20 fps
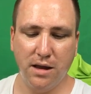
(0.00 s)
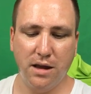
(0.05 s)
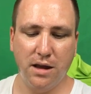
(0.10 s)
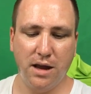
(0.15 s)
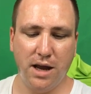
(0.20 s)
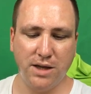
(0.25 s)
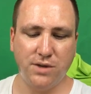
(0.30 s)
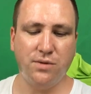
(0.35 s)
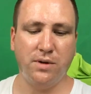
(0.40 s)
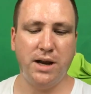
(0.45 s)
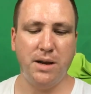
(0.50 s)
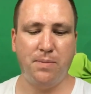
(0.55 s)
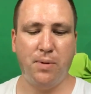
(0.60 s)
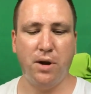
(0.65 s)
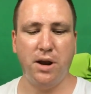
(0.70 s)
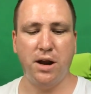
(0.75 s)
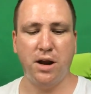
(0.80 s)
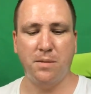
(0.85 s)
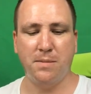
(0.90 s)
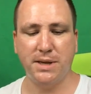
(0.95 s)
It's really
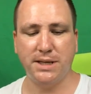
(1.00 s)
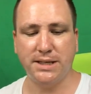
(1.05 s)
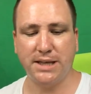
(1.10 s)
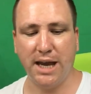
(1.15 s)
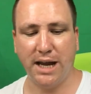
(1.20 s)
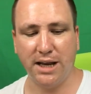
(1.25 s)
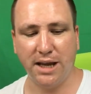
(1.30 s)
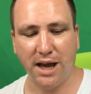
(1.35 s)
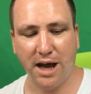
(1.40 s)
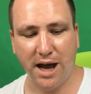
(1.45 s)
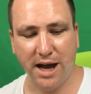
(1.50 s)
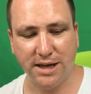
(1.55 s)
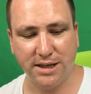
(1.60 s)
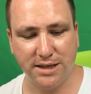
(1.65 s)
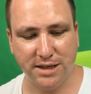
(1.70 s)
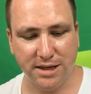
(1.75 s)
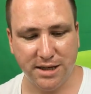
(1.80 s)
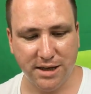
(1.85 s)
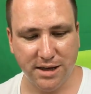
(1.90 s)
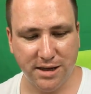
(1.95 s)
pulling on my skin,
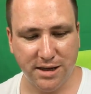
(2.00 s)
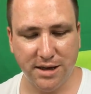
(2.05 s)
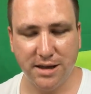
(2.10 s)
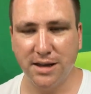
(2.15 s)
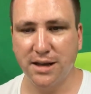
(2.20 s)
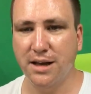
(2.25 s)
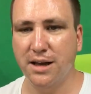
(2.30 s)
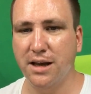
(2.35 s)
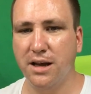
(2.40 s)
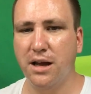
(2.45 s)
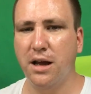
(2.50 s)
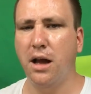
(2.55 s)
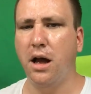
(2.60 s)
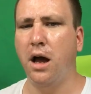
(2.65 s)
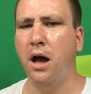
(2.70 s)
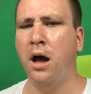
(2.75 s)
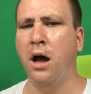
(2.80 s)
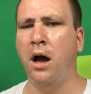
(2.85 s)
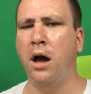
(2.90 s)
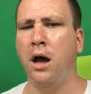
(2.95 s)
guys.
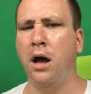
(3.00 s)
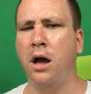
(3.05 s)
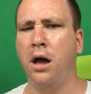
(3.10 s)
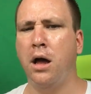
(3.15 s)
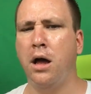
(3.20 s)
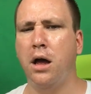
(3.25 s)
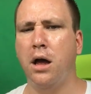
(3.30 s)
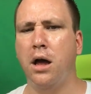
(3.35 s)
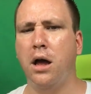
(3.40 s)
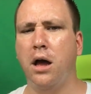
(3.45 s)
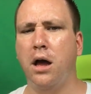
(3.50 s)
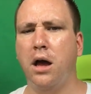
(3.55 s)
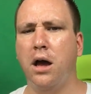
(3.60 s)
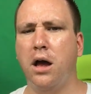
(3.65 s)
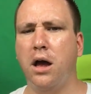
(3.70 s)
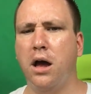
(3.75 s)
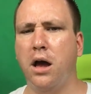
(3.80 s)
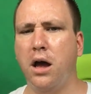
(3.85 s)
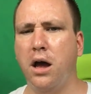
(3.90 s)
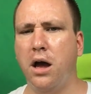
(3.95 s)
Oh.
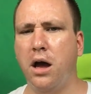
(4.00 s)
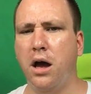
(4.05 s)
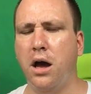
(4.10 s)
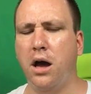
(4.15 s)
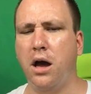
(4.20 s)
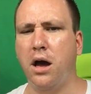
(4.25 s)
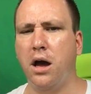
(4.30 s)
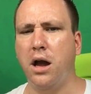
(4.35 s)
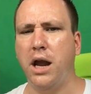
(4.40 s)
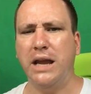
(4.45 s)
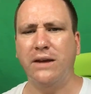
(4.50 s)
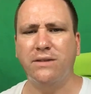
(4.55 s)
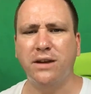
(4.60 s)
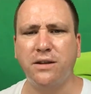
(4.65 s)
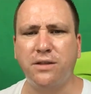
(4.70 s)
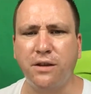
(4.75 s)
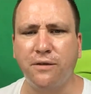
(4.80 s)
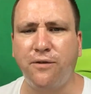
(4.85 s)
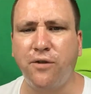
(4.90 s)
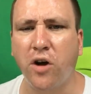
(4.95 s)
Even
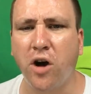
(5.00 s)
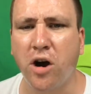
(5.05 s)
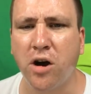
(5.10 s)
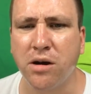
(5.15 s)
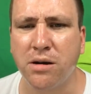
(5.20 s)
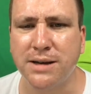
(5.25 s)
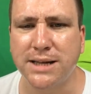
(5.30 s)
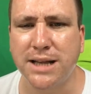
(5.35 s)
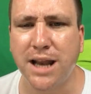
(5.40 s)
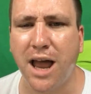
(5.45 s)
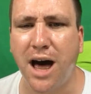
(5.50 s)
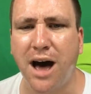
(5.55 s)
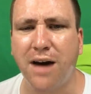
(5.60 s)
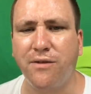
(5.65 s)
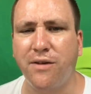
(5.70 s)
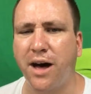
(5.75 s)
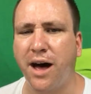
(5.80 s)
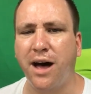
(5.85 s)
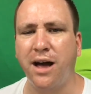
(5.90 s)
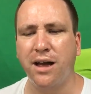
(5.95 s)
if the floor is
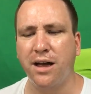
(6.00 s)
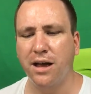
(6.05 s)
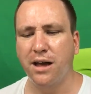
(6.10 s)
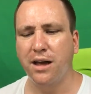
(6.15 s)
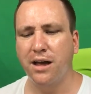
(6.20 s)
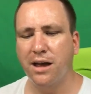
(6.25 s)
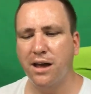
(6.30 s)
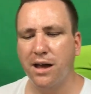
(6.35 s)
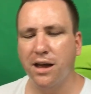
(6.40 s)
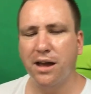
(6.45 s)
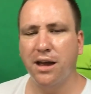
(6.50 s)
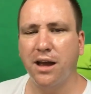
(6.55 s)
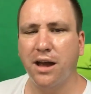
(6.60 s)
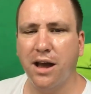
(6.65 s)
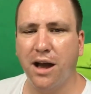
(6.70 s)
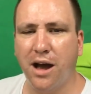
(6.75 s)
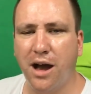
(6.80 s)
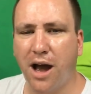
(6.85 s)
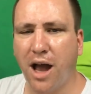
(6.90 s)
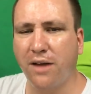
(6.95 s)
lava,
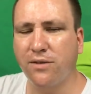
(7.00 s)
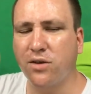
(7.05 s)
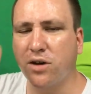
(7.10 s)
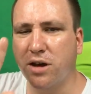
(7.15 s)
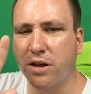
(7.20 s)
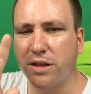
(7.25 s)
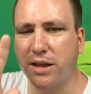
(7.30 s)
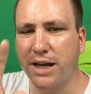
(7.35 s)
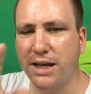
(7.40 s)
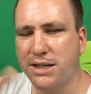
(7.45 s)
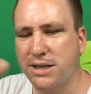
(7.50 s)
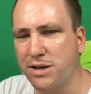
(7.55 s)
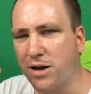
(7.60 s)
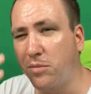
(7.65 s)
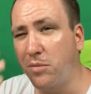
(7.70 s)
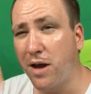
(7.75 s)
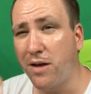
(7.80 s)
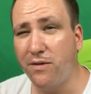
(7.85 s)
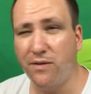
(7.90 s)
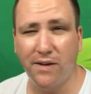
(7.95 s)
I got this on
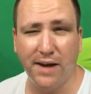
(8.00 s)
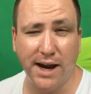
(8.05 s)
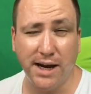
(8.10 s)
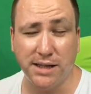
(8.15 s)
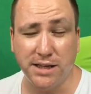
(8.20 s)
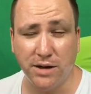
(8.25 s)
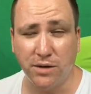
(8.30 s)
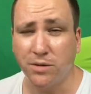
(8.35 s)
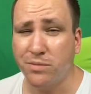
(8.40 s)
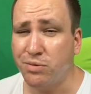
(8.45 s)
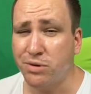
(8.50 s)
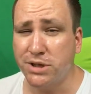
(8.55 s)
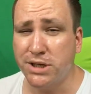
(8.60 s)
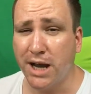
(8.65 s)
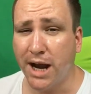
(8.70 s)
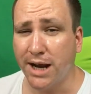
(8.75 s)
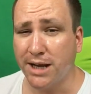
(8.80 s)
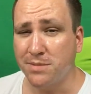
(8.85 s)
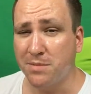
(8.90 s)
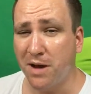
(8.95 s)
my face. It would
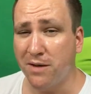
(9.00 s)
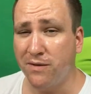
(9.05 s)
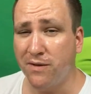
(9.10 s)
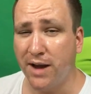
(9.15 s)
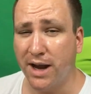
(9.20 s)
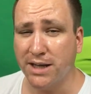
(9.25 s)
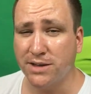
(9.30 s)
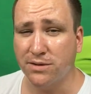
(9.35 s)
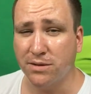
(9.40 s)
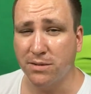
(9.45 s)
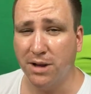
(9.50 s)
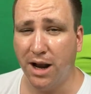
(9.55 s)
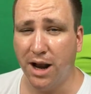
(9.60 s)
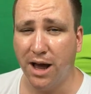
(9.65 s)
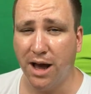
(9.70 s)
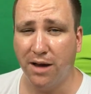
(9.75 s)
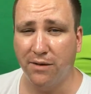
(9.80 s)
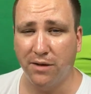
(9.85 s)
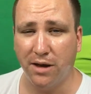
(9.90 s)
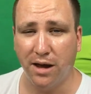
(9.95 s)
protect my face from the
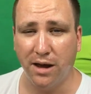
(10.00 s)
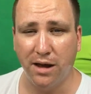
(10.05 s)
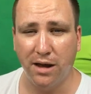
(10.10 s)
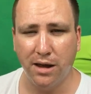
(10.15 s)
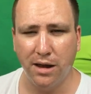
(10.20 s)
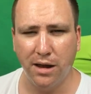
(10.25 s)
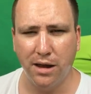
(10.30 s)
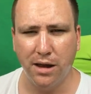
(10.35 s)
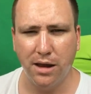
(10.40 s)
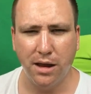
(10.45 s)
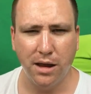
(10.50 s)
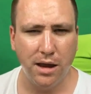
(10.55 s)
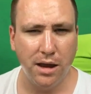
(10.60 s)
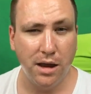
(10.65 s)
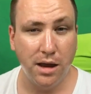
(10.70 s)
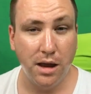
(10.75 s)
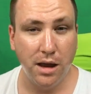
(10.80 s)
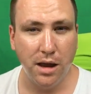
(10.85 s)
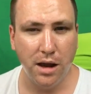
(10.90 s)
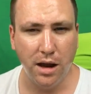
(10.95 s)
lava.
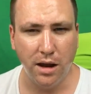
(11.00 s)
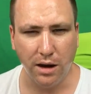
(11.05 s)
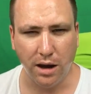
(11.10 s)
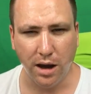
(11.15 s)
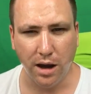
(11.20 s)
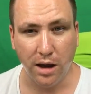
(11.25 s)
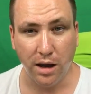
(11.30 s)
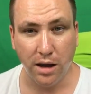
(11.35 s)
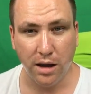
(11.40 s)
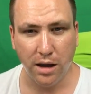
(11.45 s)
Here you go.